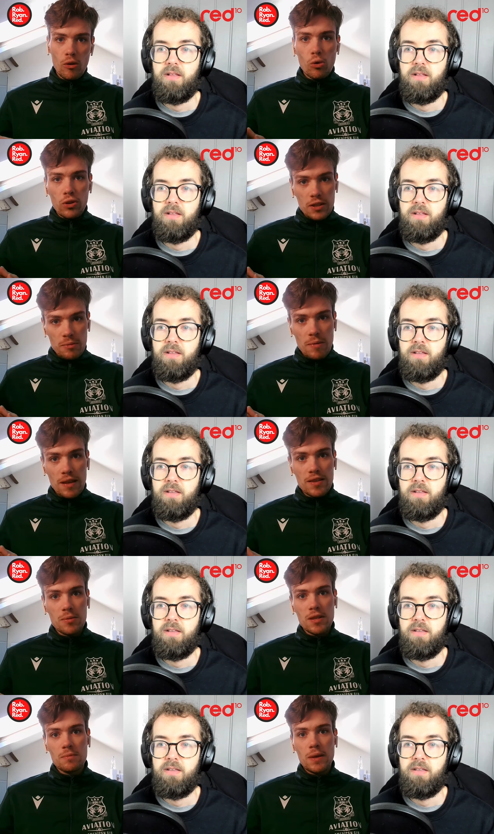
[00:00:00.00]
Speaker 1: All this
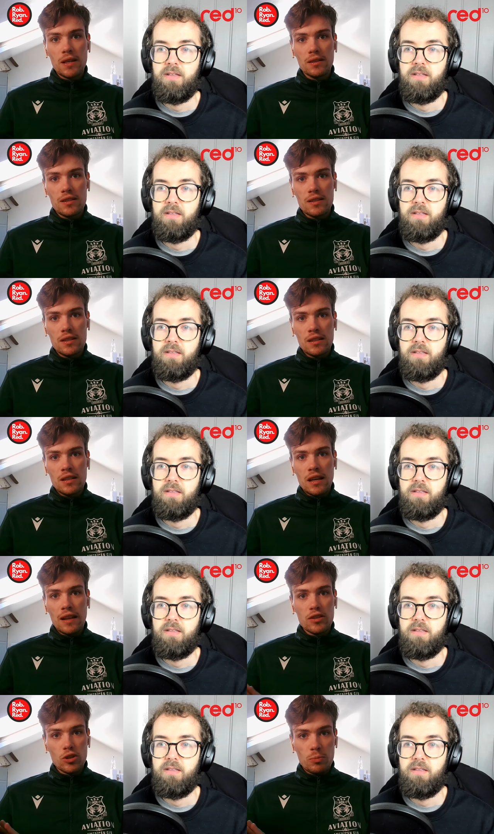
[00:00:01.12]
momentum he's built
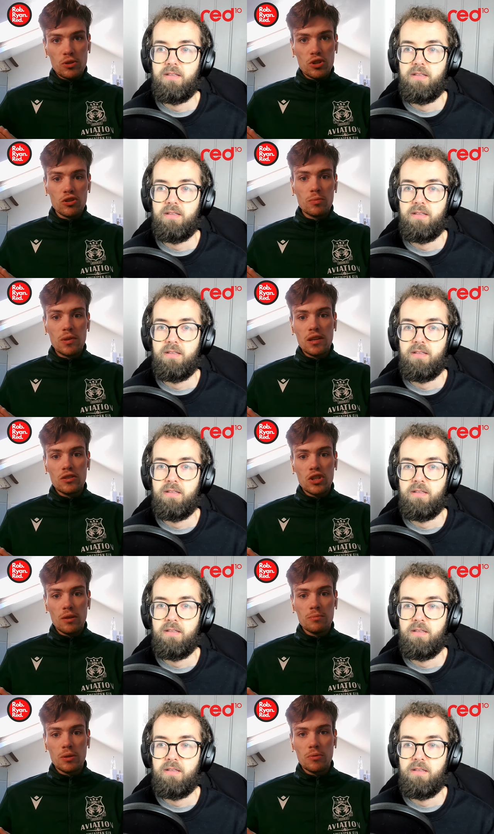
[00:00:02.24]
and this opportunity being a
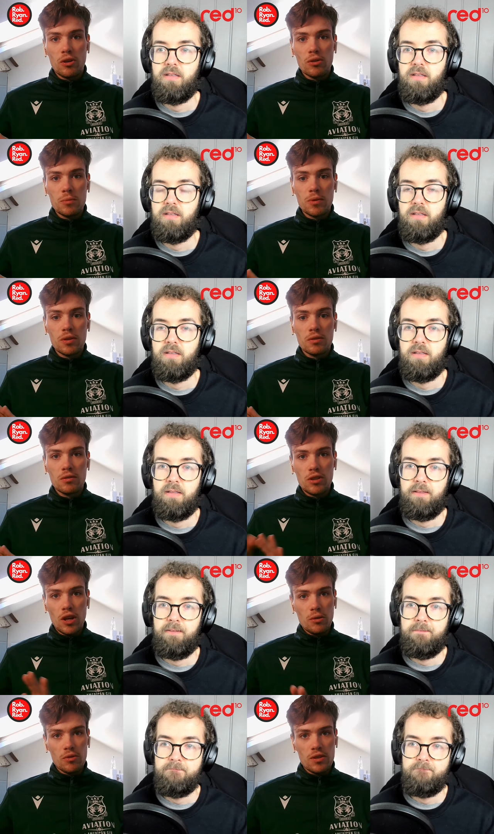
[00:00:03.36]
championship goalkeeper
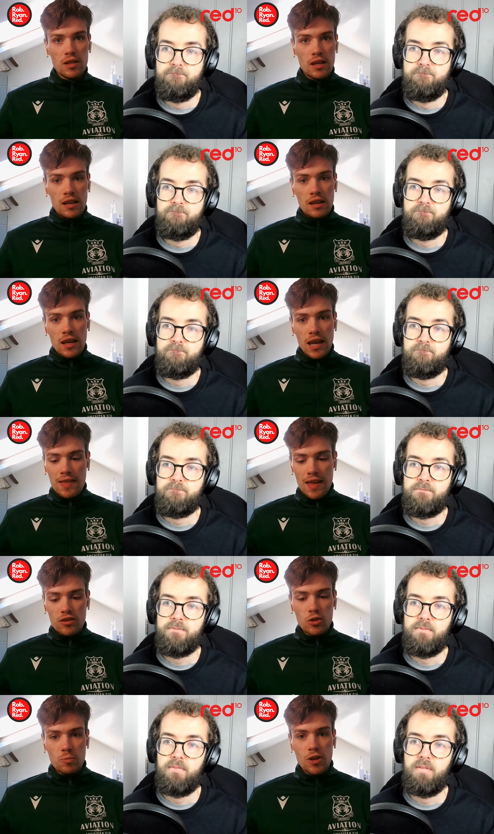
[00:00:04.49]
goes he then
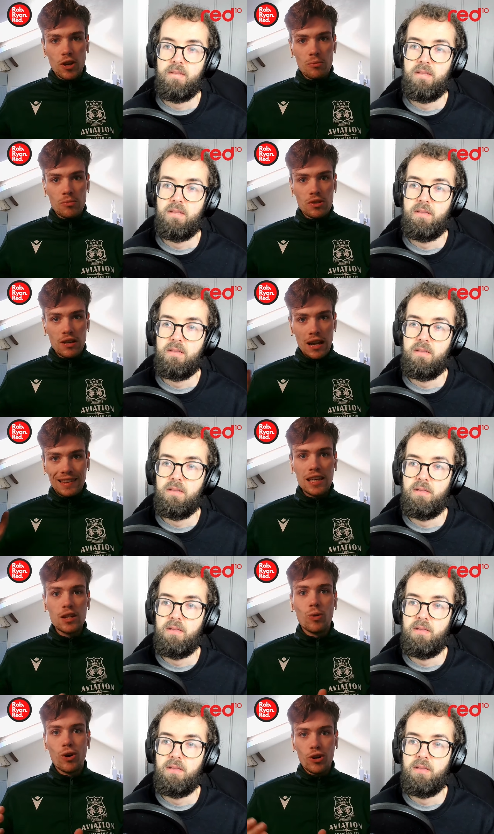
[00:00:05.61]
just becomes a
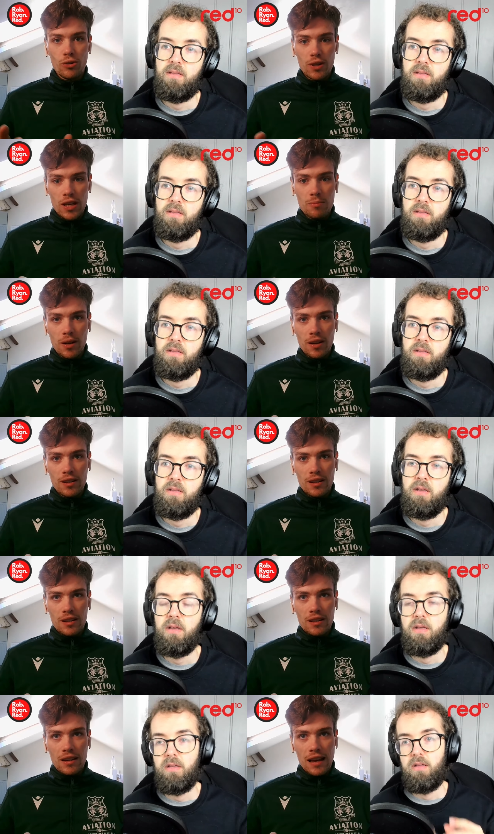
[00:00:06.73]
League One goalkeeper
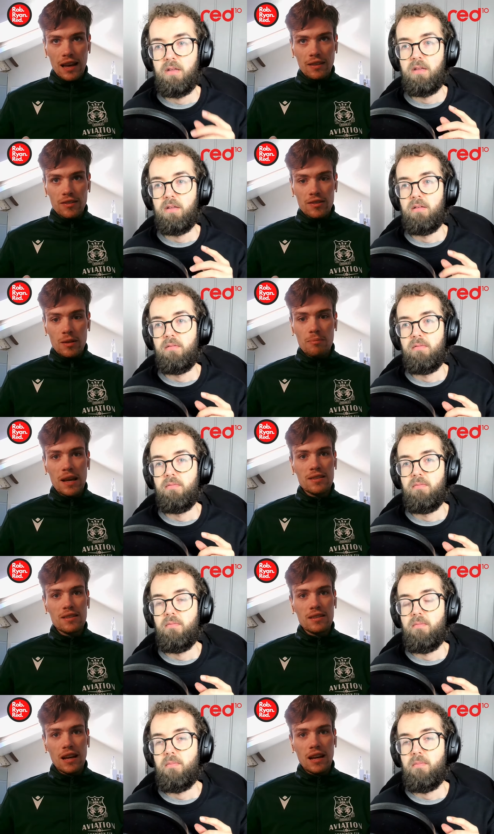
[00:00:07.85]
and the best,